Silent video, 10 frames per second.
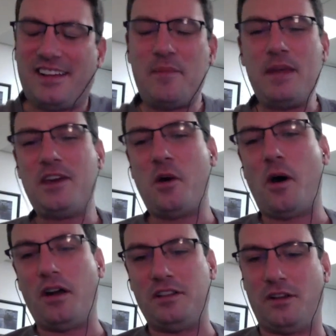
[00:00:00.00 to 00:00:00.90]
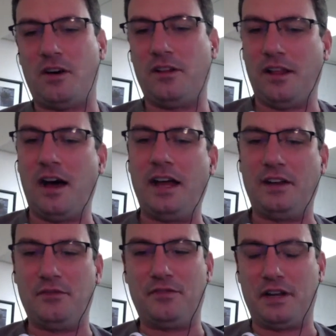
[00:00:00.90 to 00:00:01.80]
let me go online
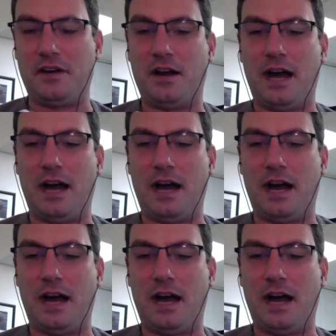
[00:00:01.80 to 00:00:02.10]
and figure out,